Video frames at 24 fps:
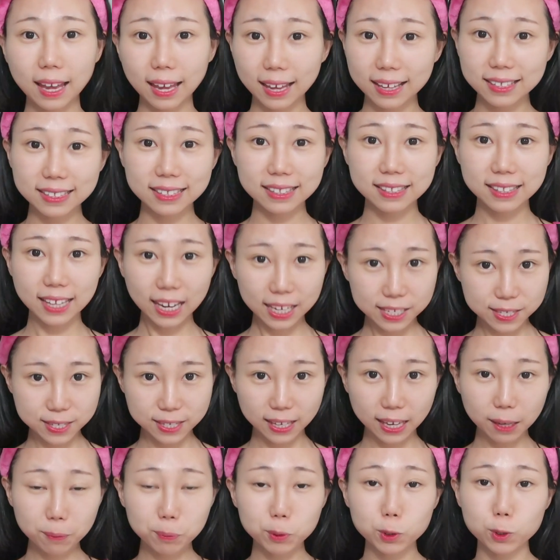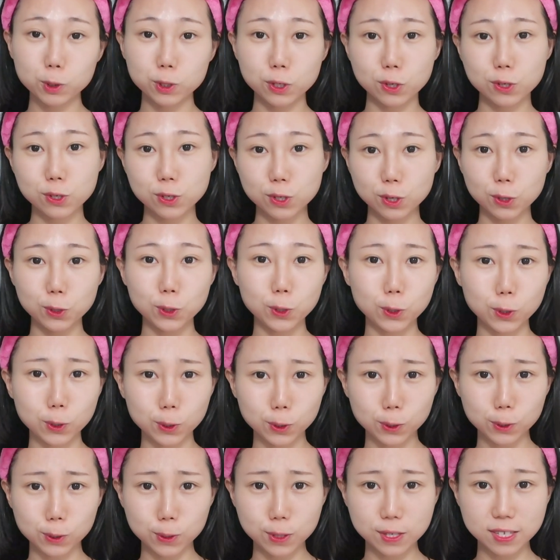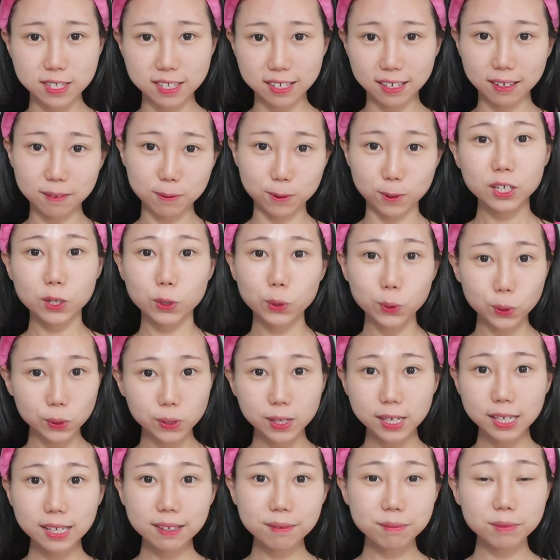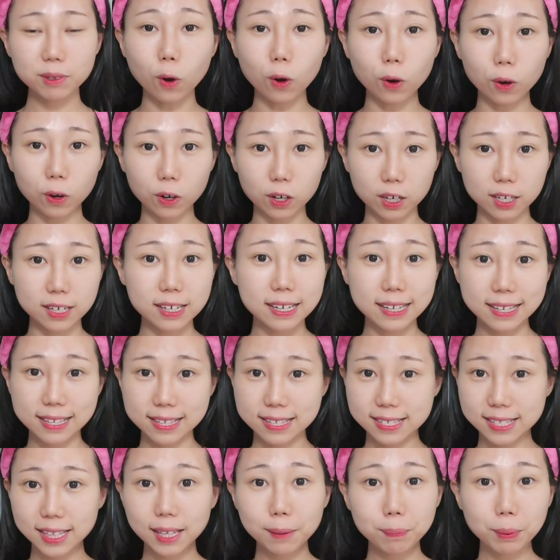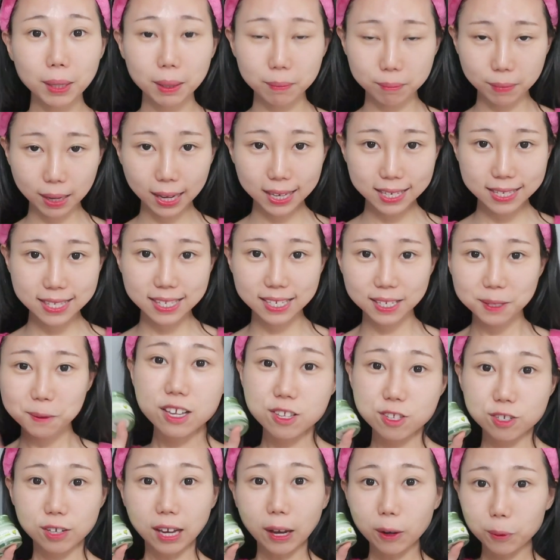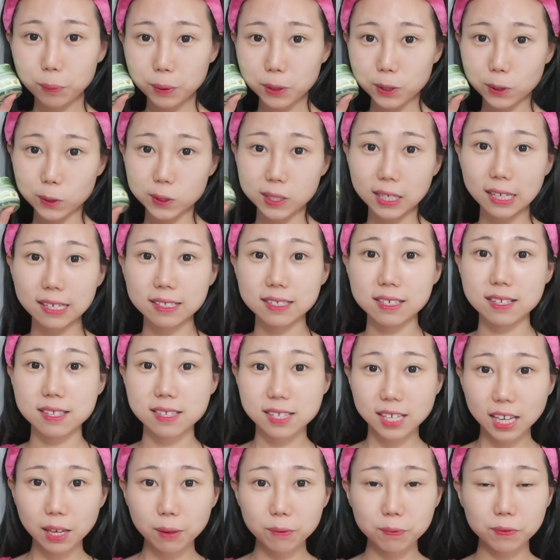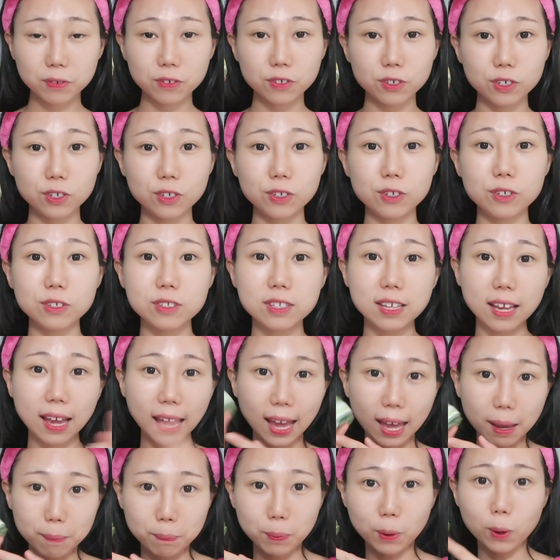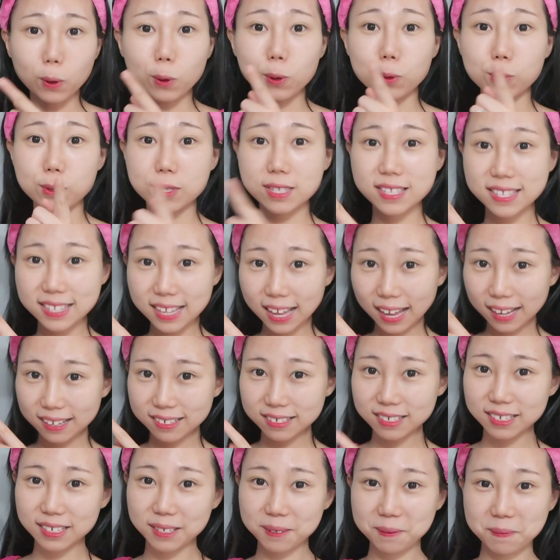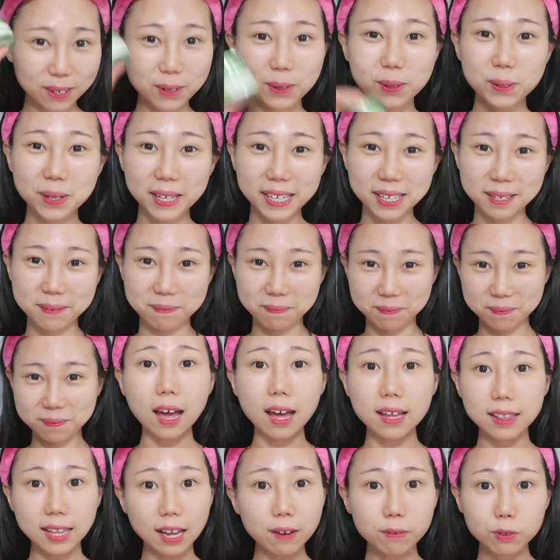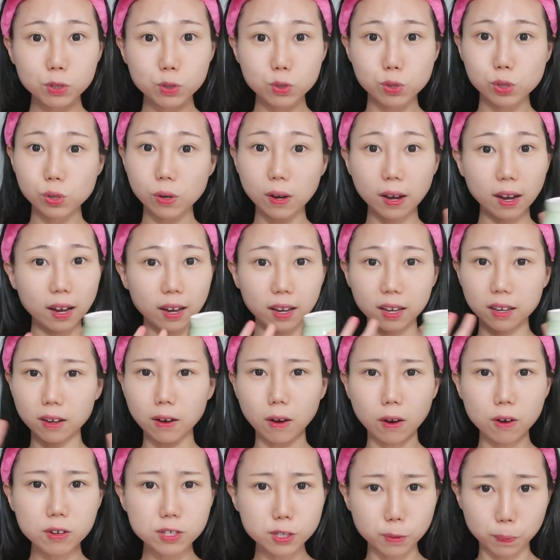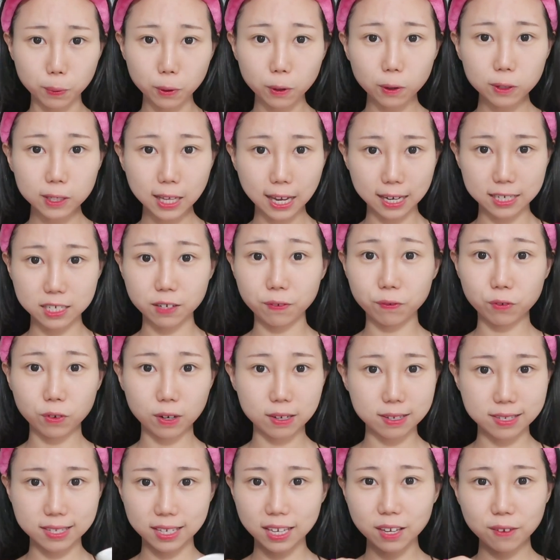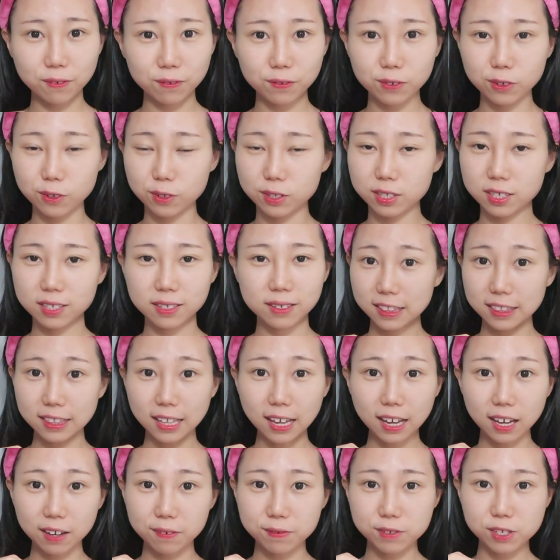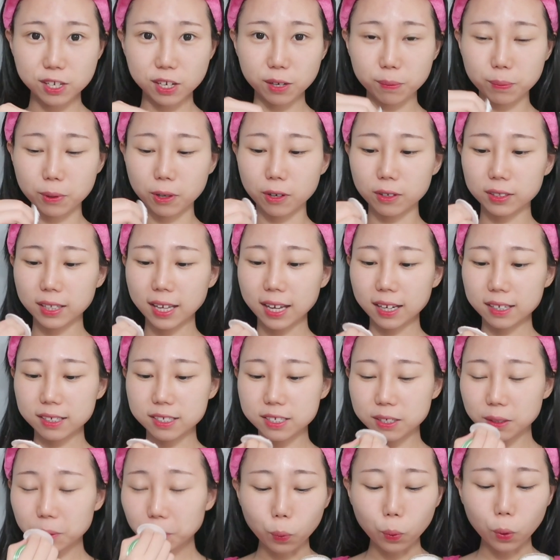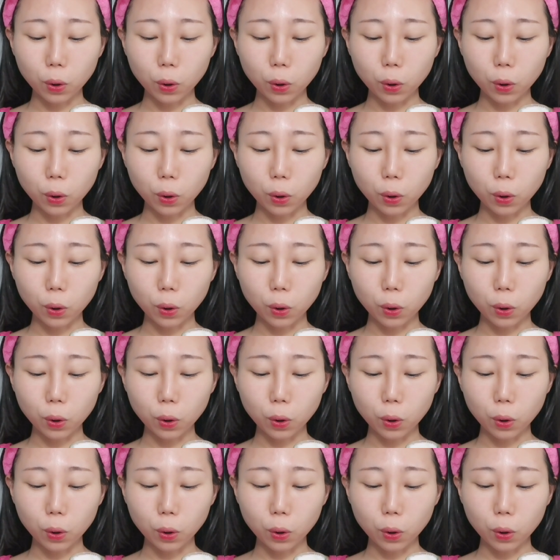And next step, we'll just use cream or sleeping mask. So I'll be using the Skin Food Apple Scent Cream. I love to try all the products from Skin Food. Love their product.